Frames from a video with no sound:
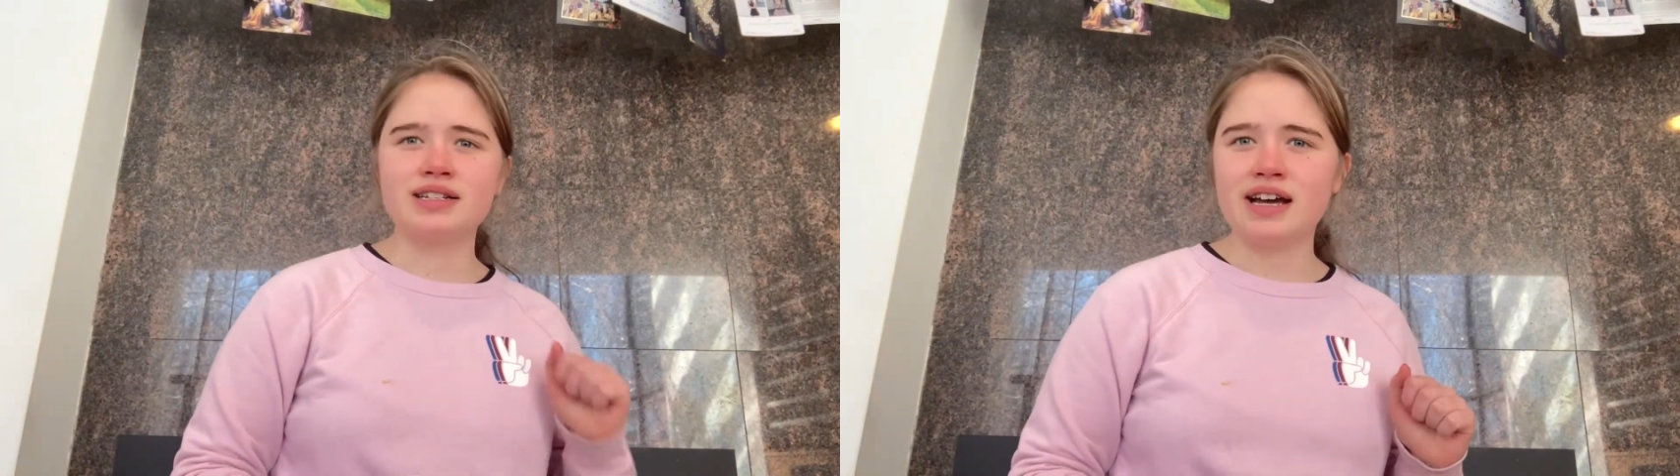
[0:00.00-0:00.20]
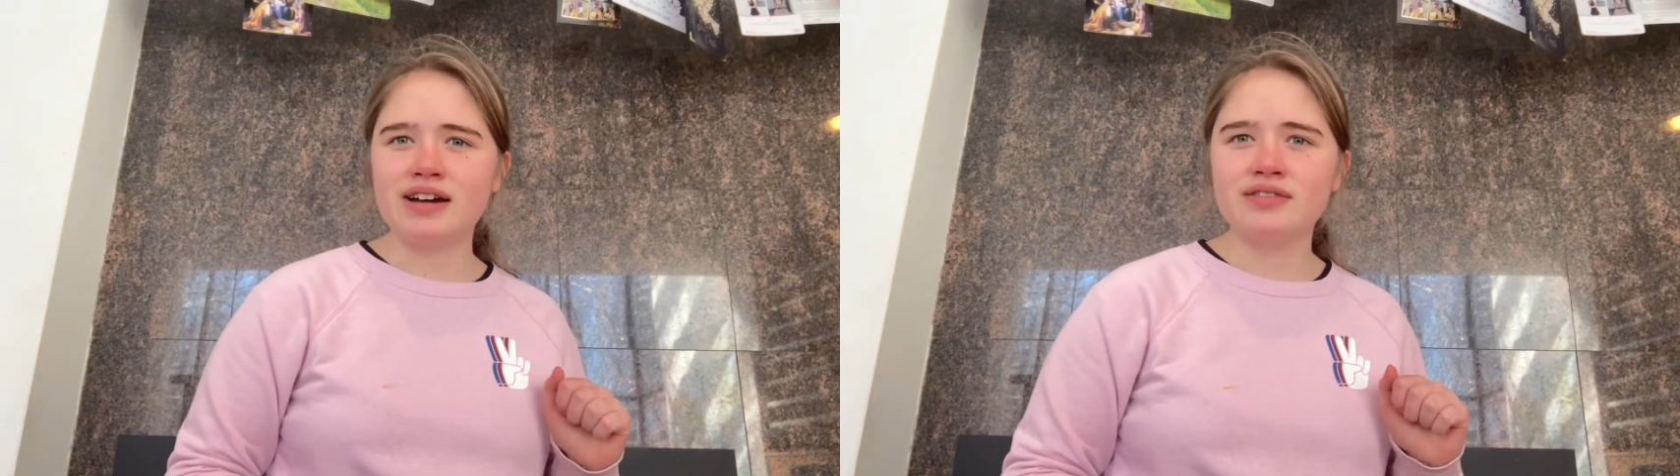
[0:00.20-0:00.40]

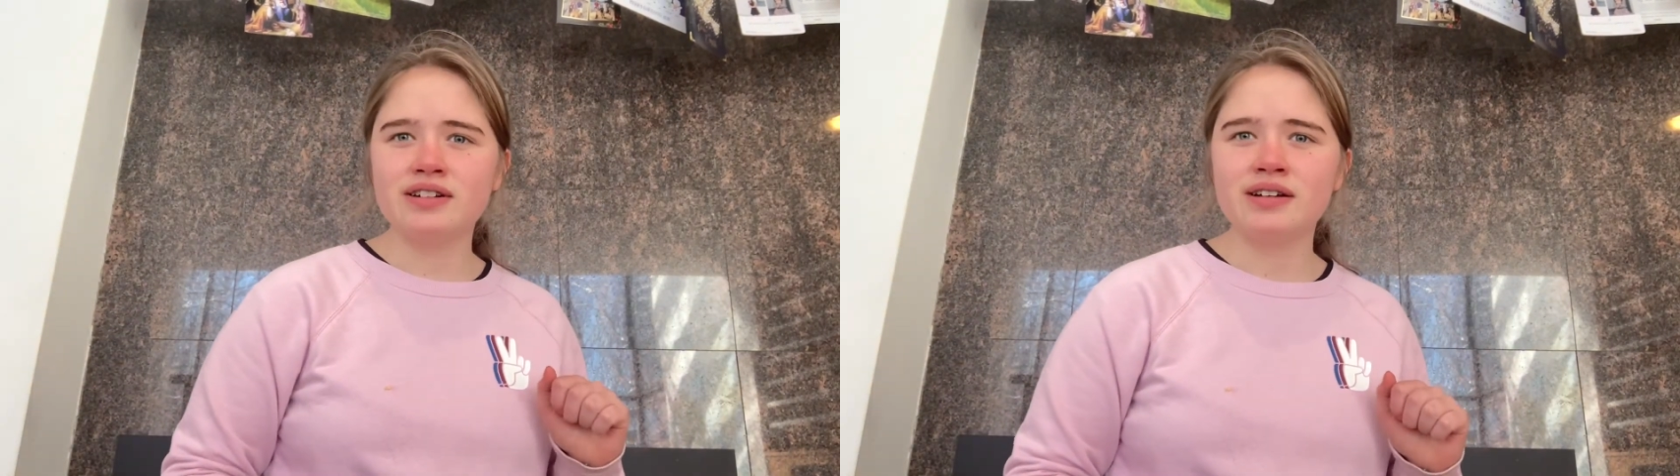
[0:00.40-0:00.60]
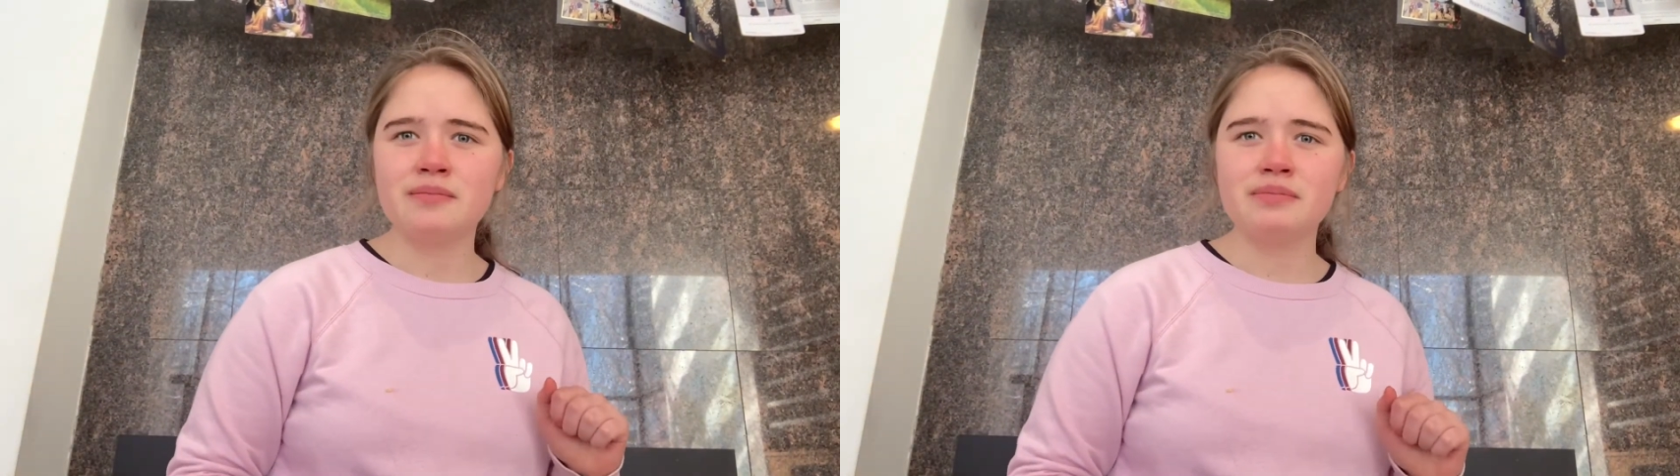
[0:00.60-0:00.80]
down,
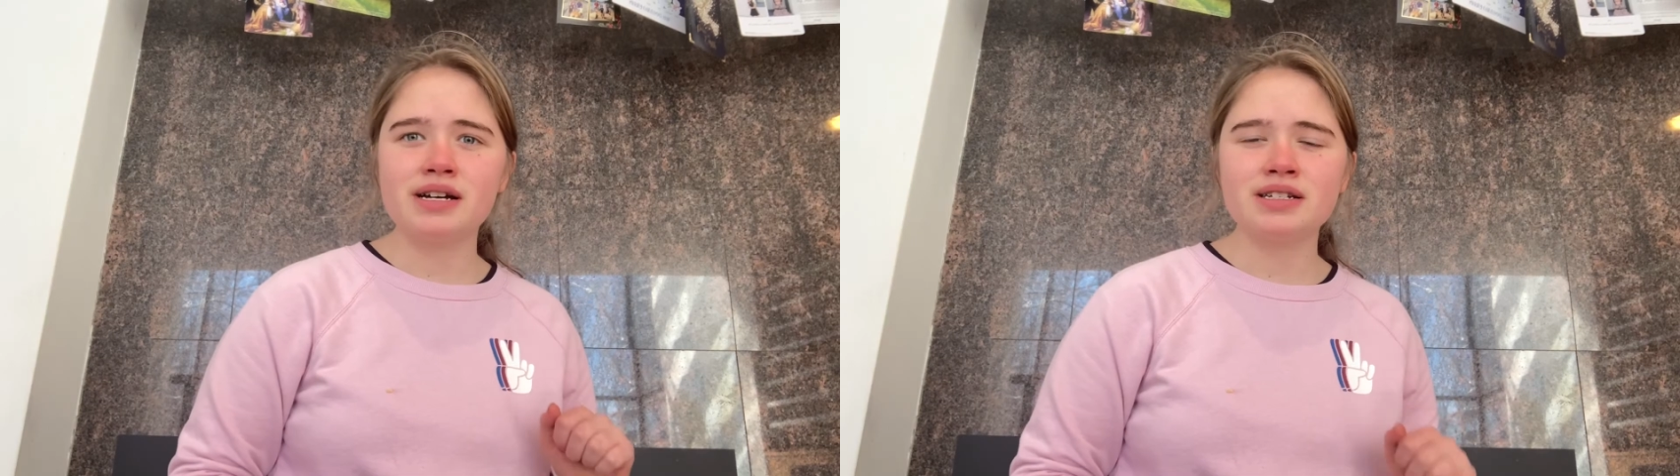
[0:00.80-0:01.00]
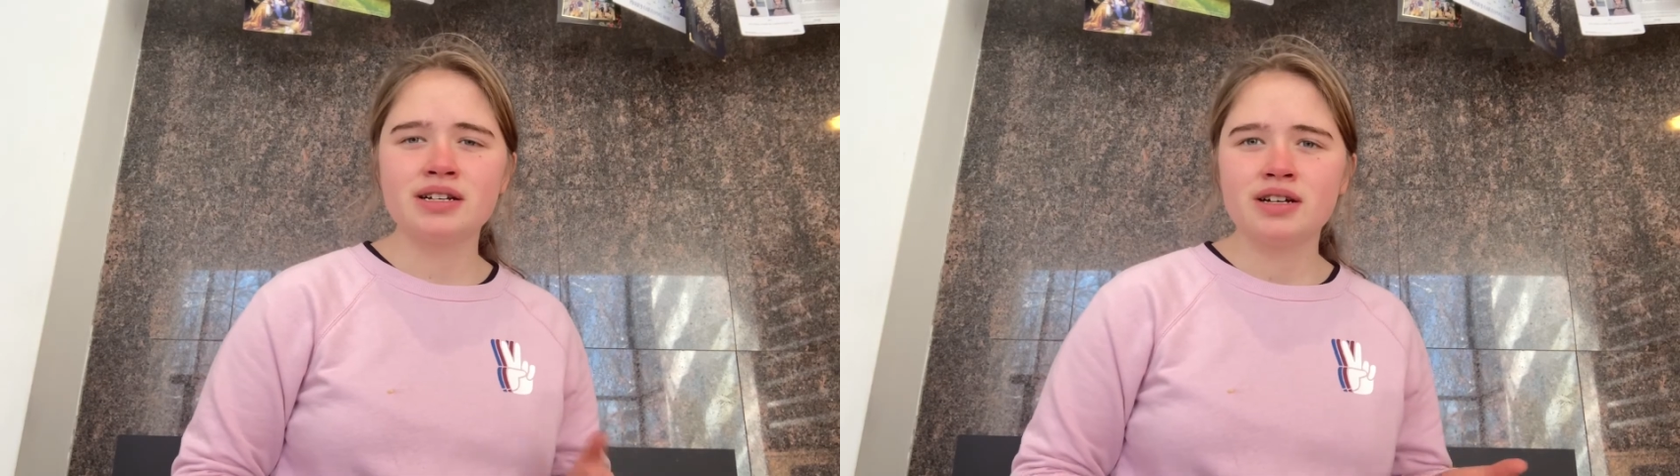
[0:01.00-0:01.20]

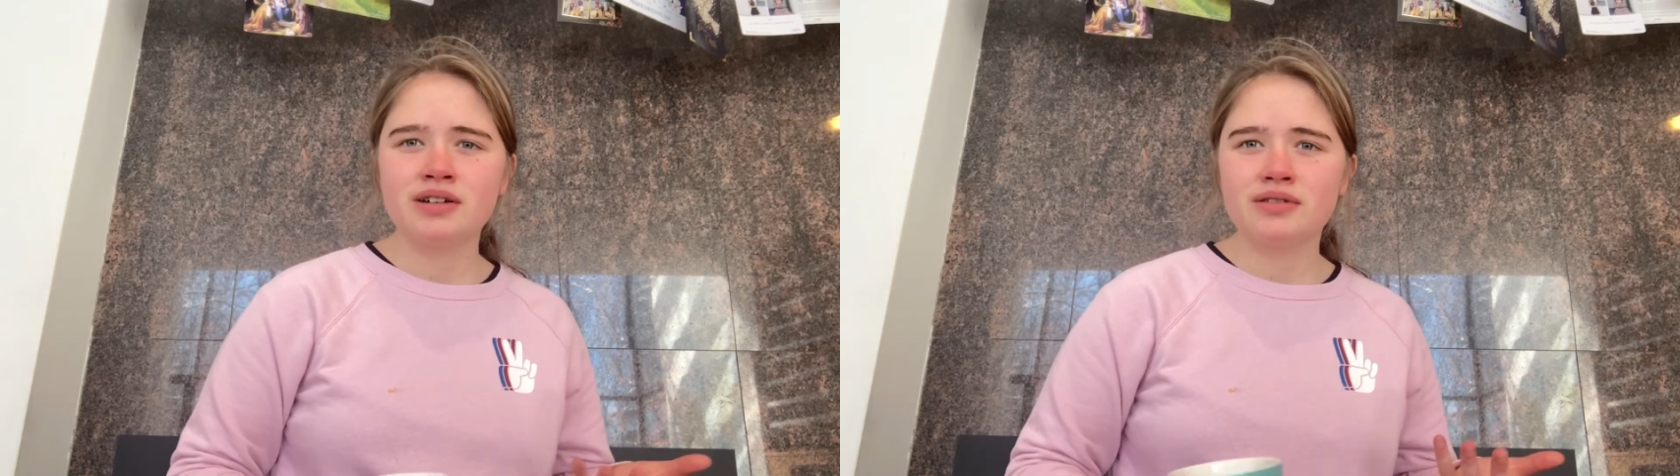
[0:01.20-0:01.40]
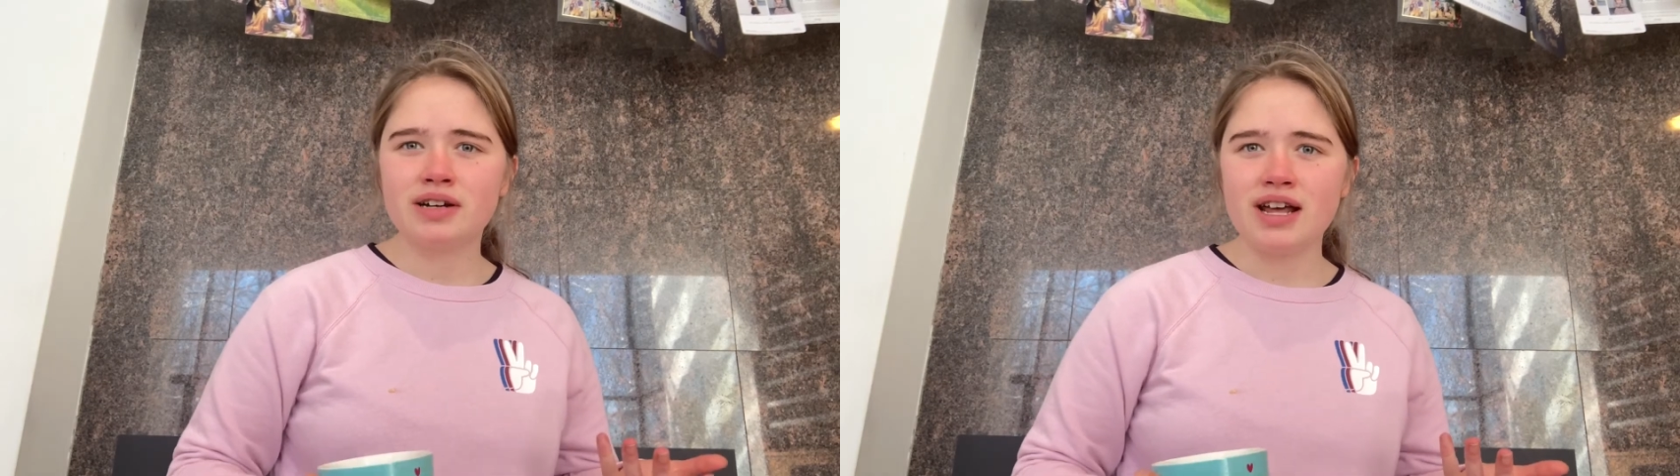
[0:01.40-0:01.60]
but
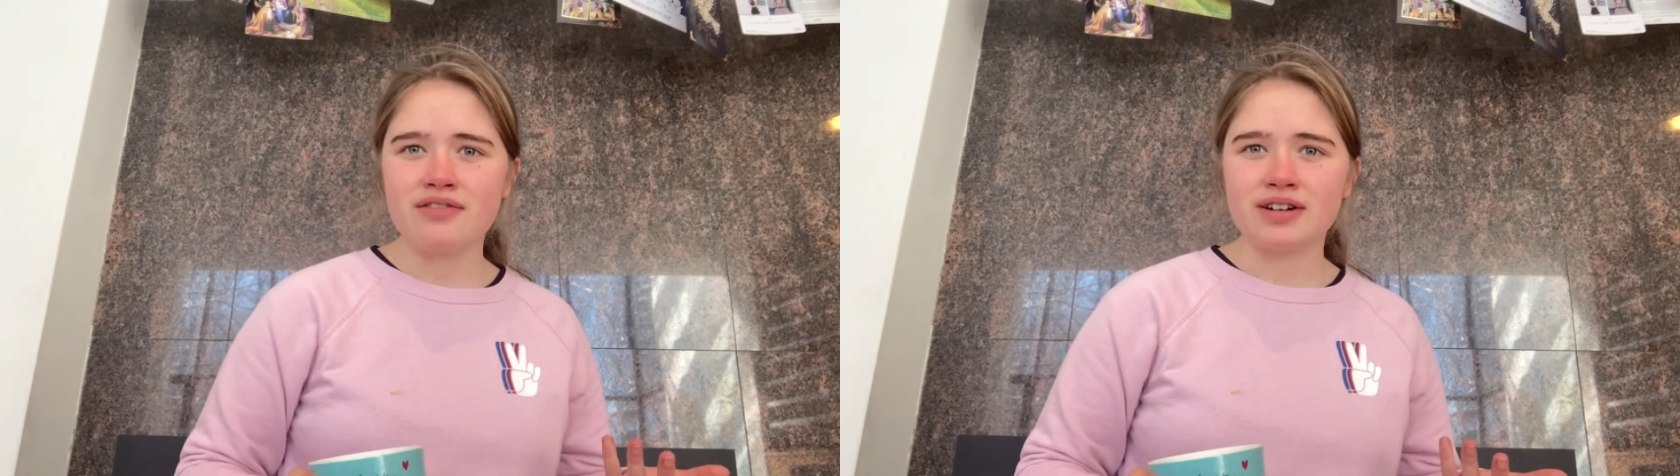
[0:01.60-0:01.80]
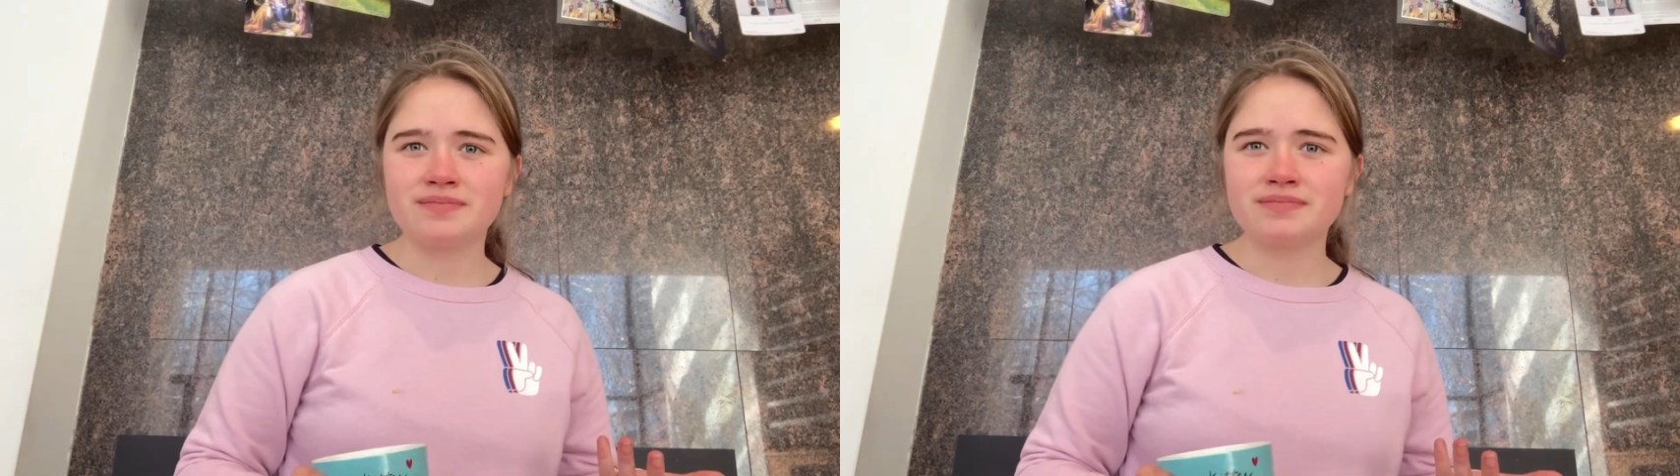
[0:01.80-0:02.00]
whatever.